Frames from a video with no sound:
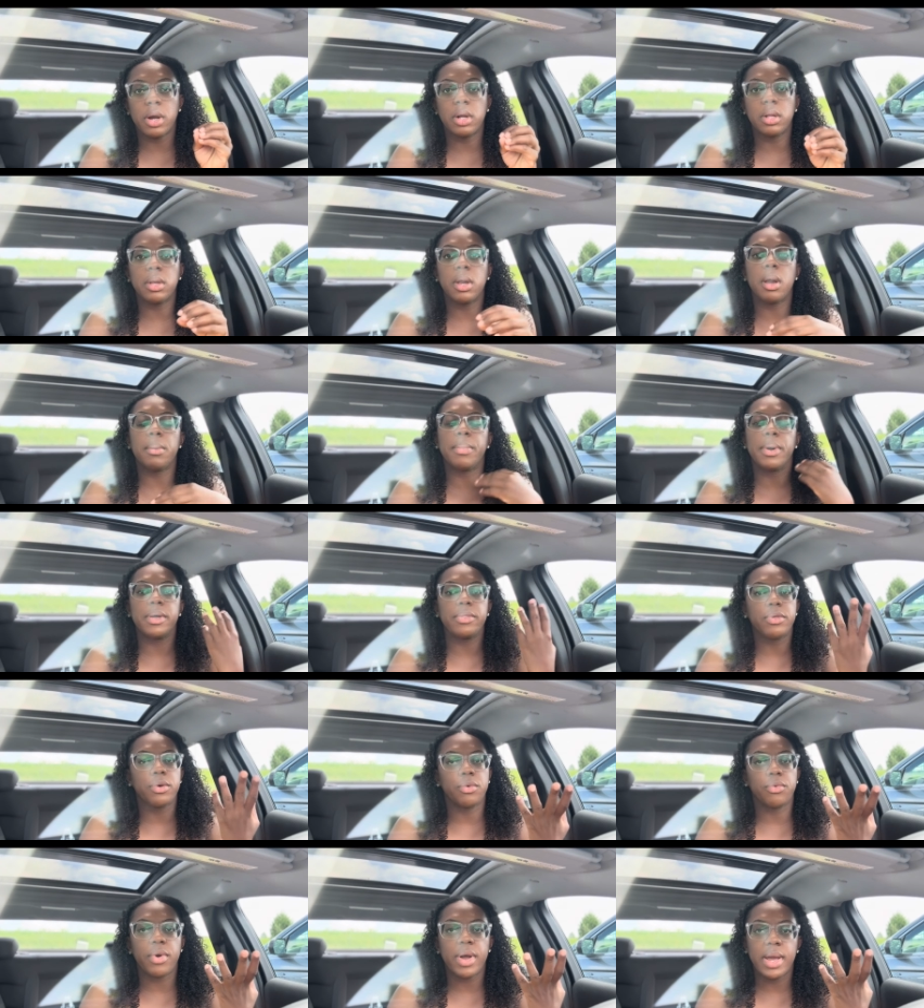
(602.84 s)
earlier, but
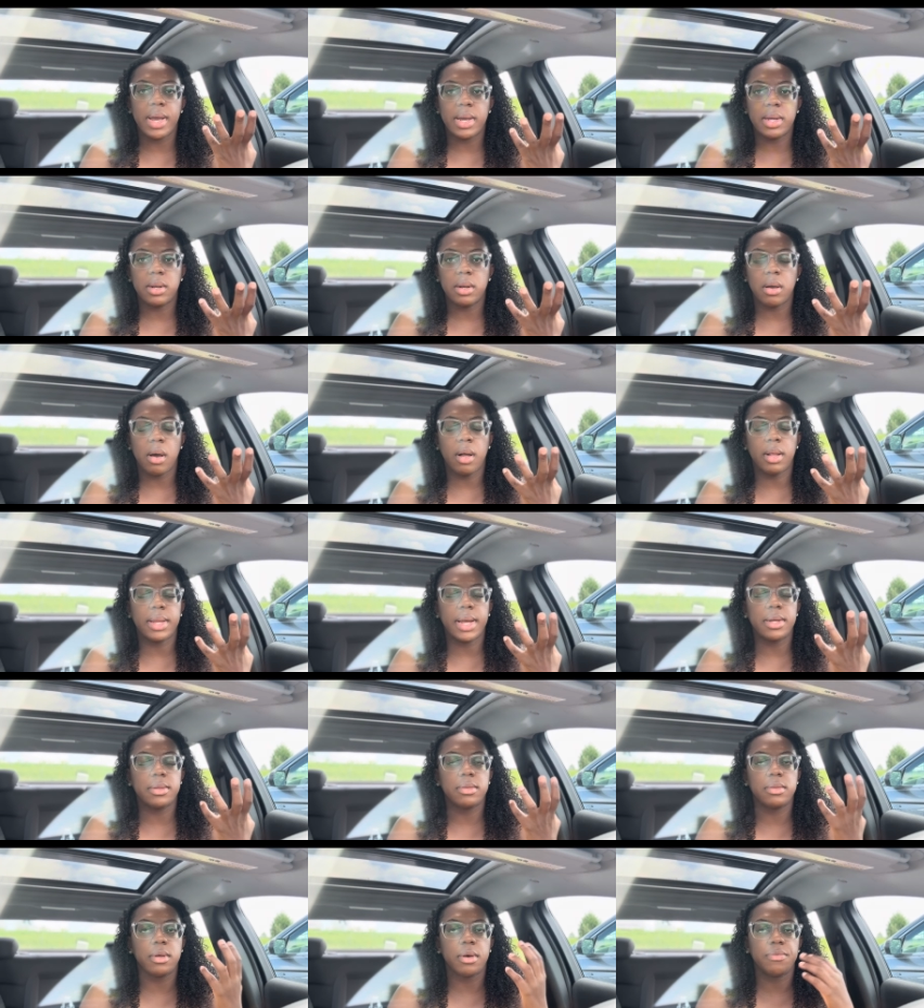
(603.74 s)
the rain and all
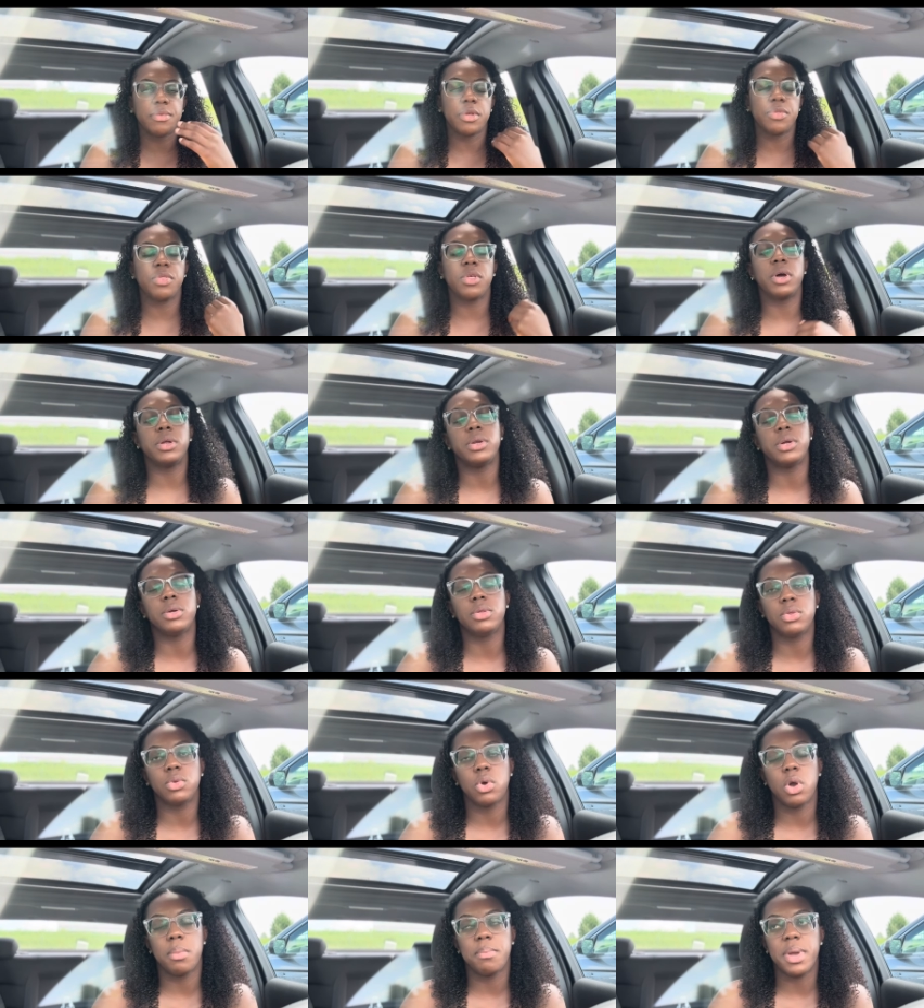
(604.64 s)
that stuff, the
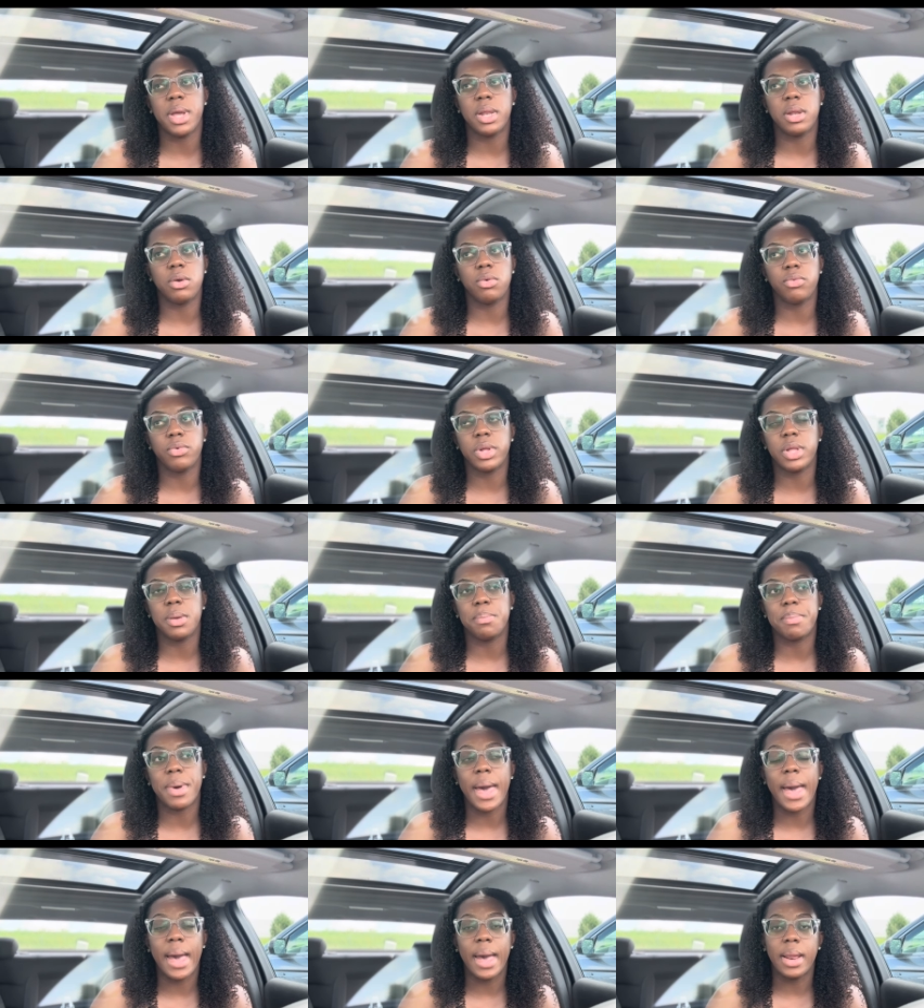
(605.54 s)
thunderstorm made it really
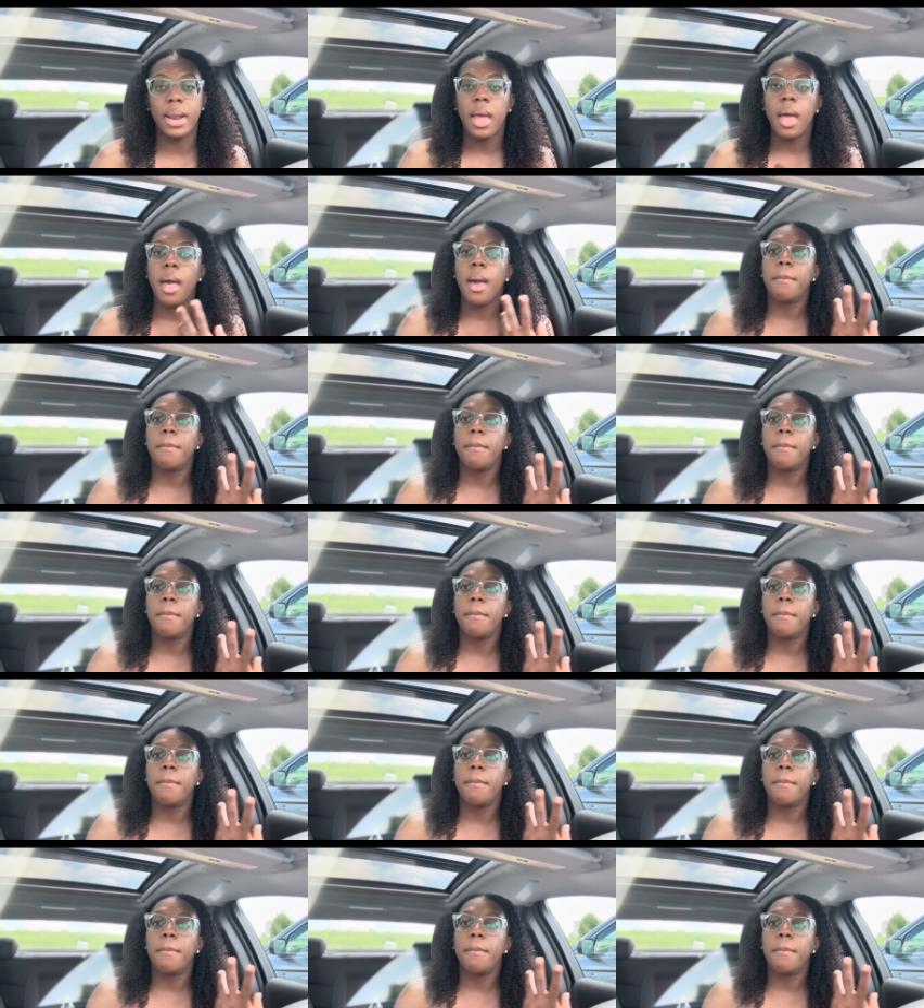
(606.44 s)
bad.